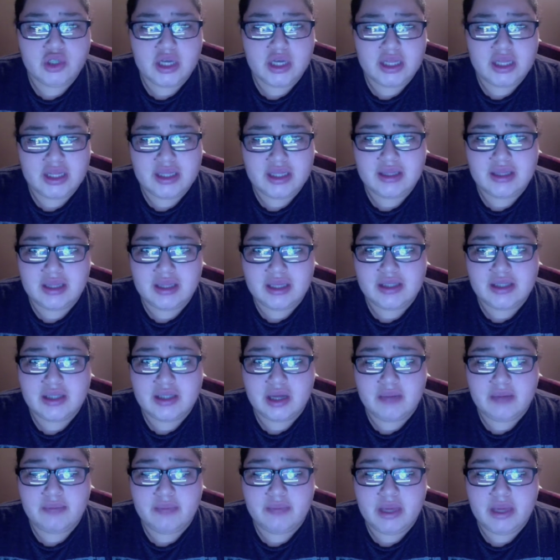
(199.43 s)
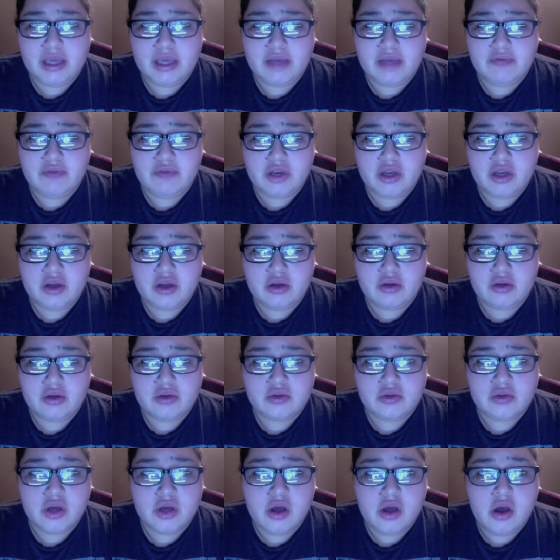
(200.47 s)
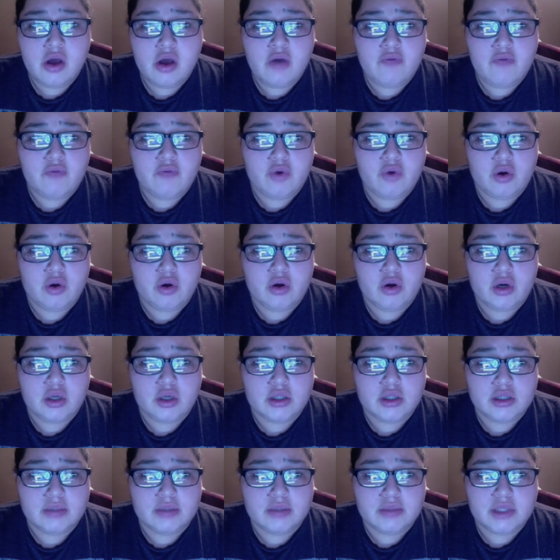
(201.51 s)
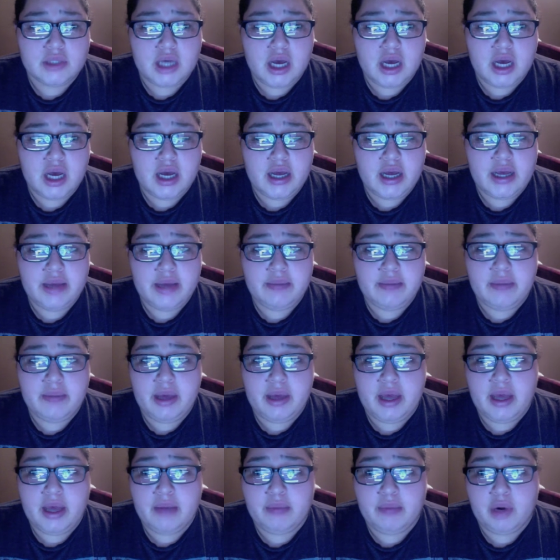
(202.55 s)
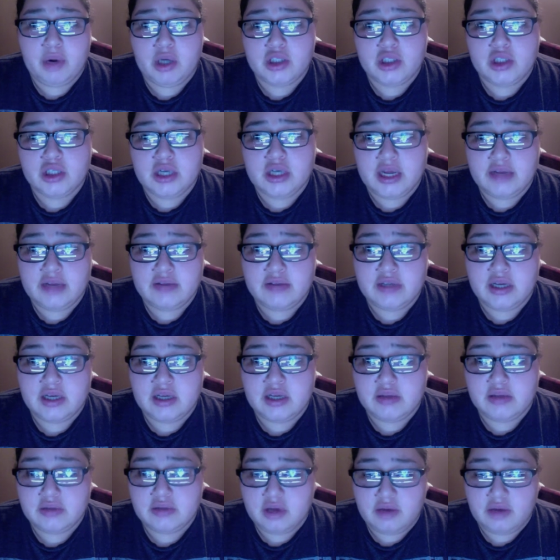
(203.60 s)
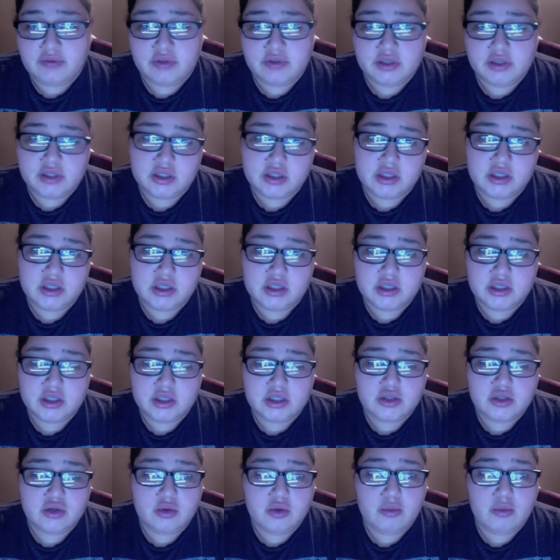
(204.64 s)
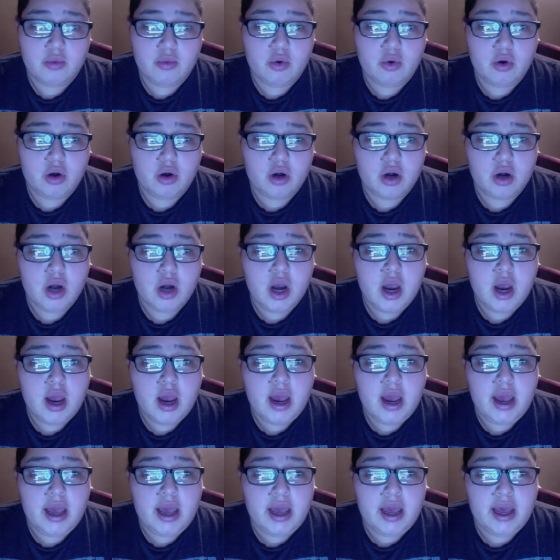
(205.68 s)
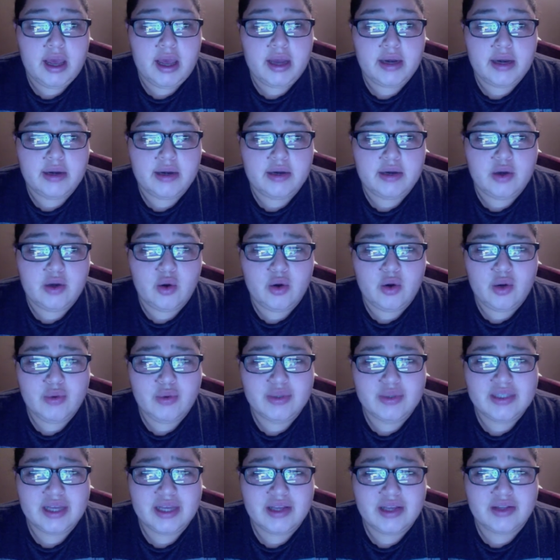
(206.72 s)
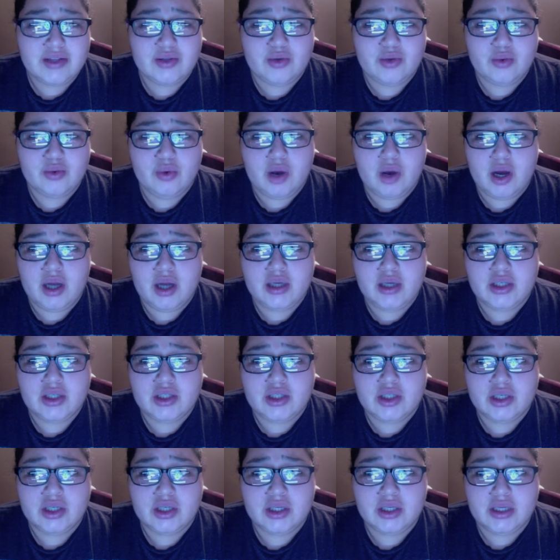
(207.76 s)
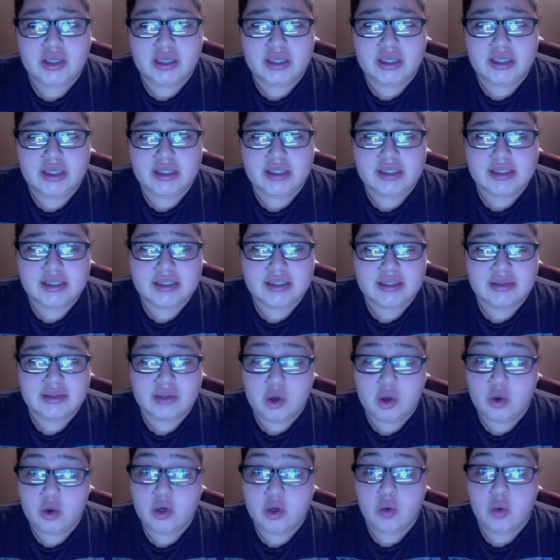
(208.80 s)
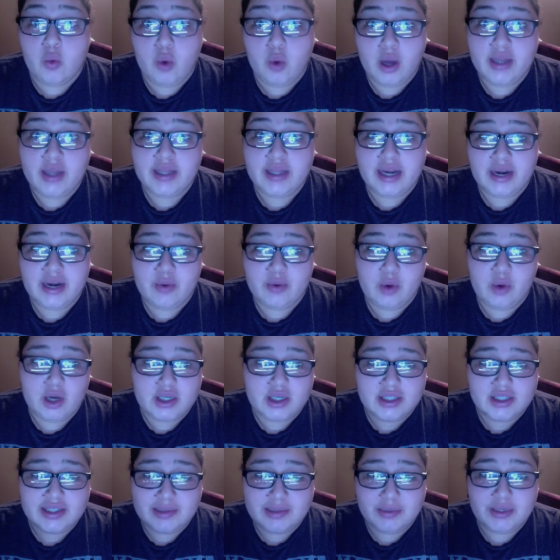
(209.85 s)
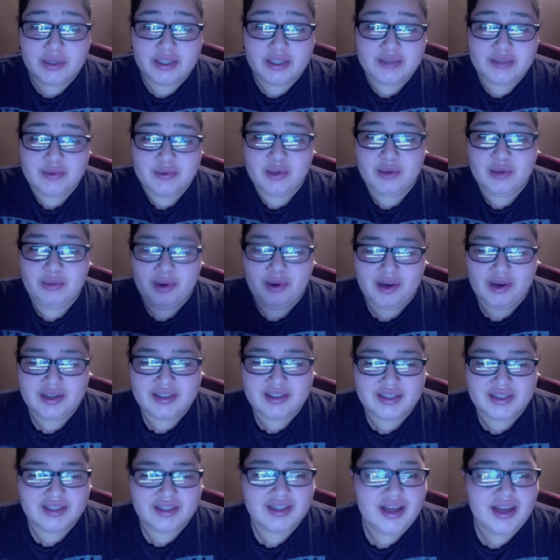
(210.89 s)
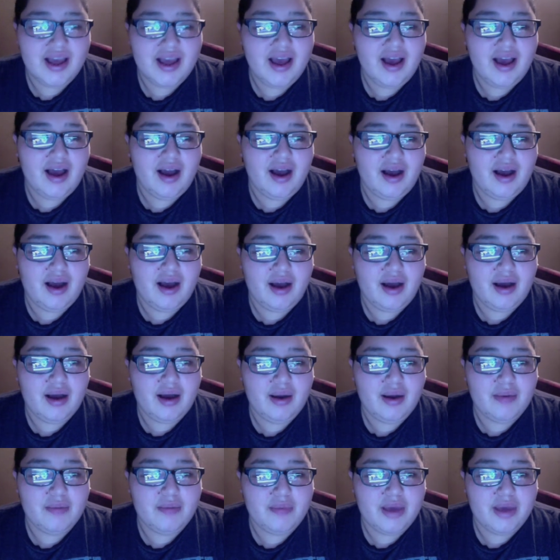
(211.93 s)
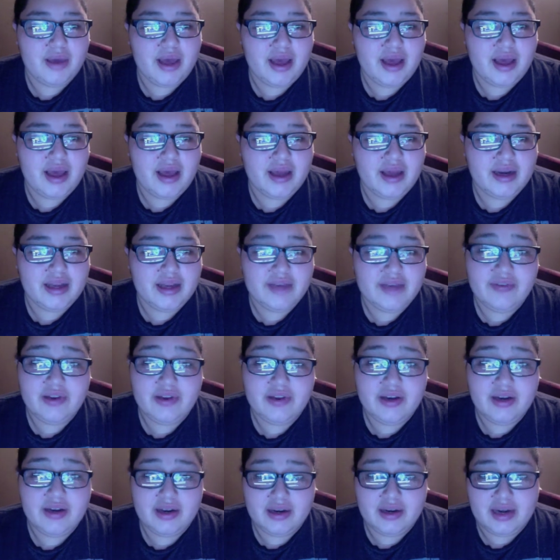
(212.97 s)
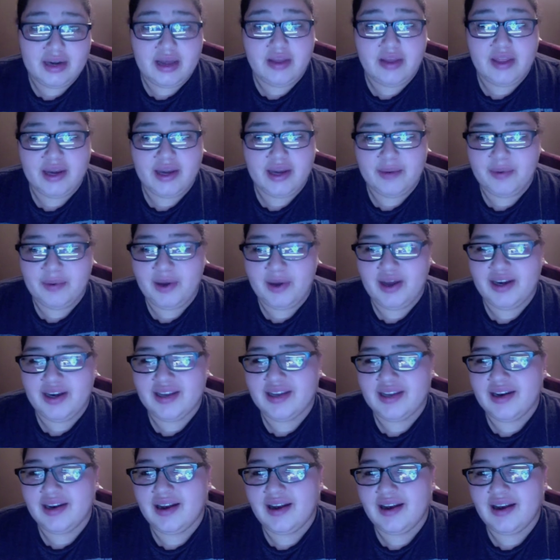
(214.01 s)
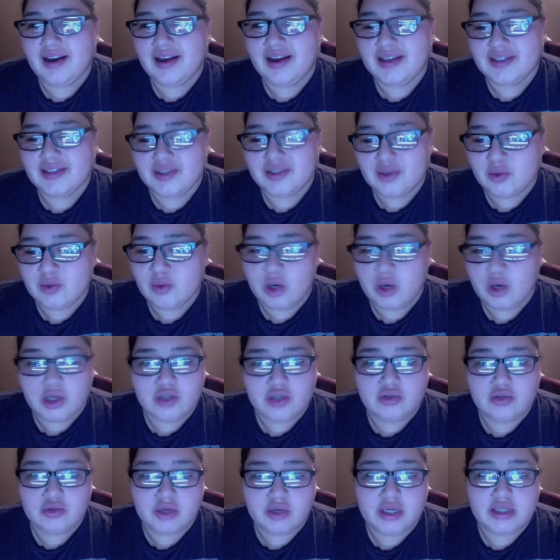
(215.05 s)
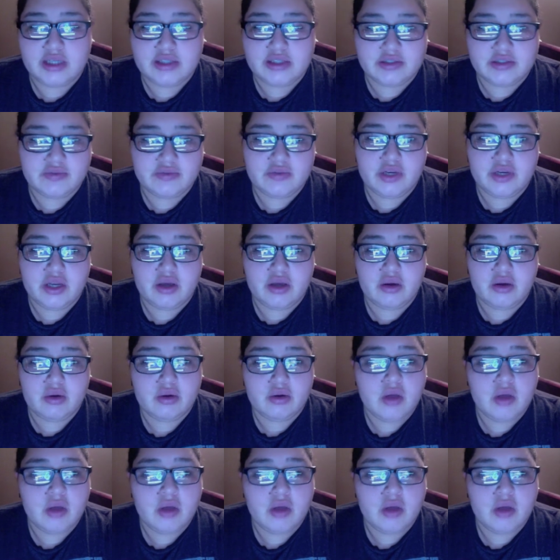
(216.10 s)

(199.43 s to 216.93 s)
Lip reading: I think they stopped making videos for some time, and Project Life Size, obviously, it's no more. And the only ones that I do watch is the only one that I watch is The Biggest Beauty Project. And even now that I'm on it, I still watch you guys' video.